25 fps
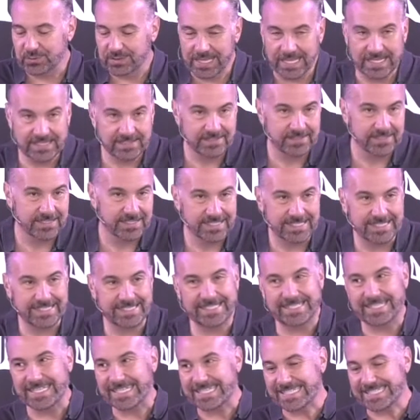lesson
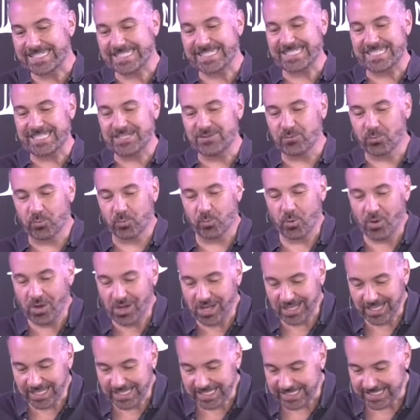
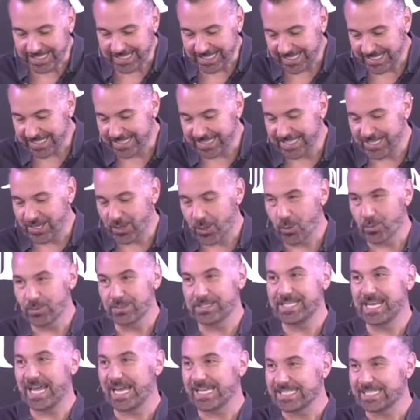61 in the
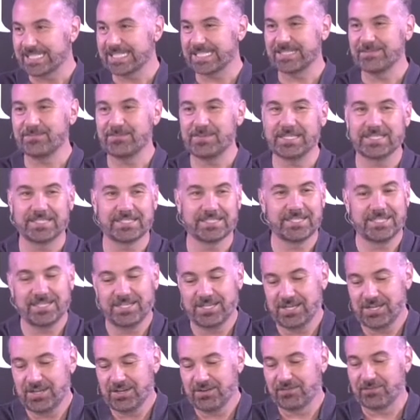Old Testament
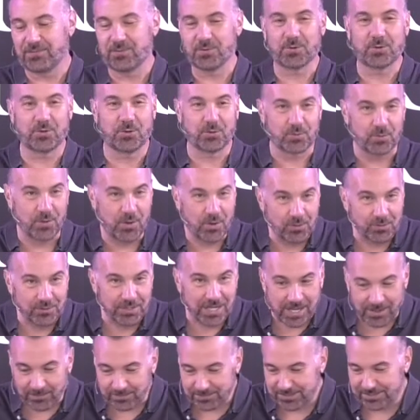for
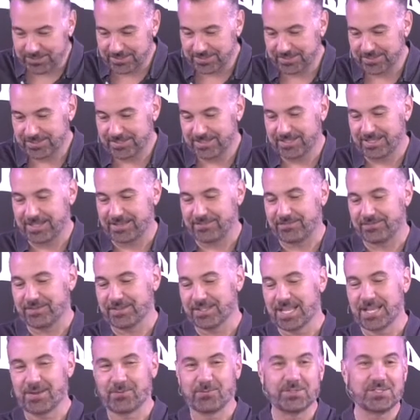grown-ups. I
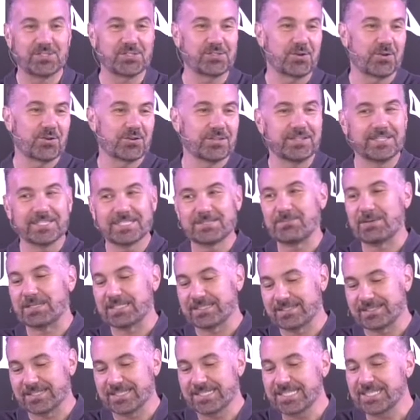feel like we started this about
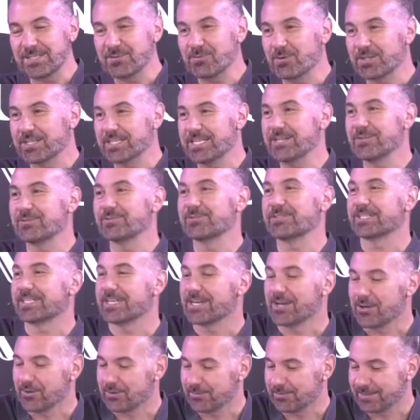61 years
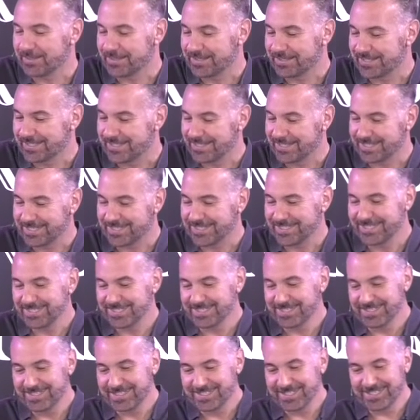ago, but
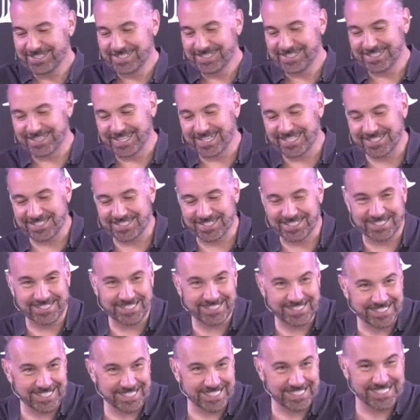lesson
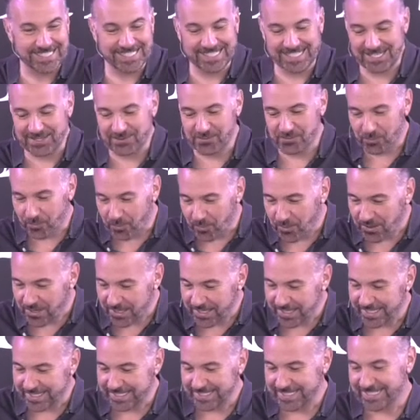
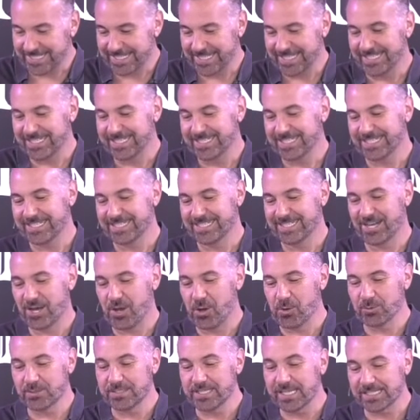61 in
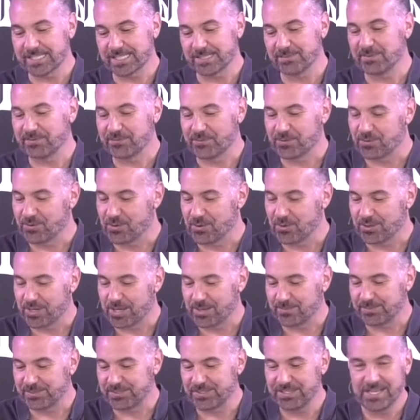Old Testament for
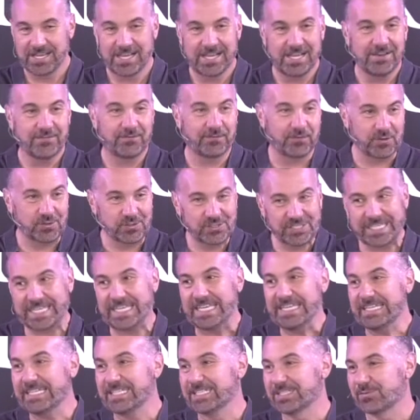grown-ups. 1
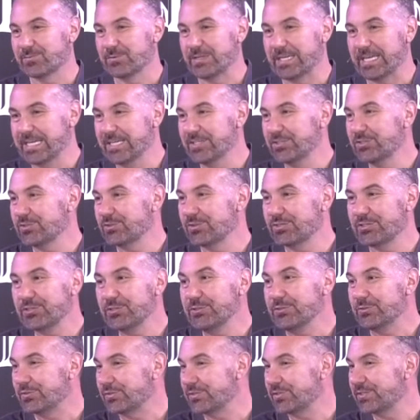Kings, we
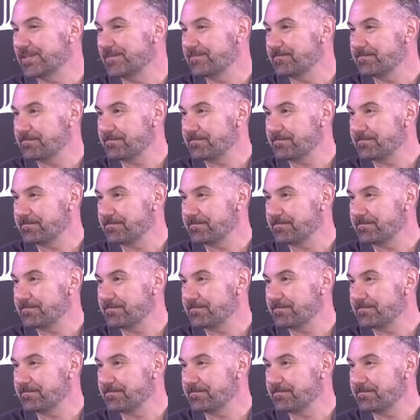introduced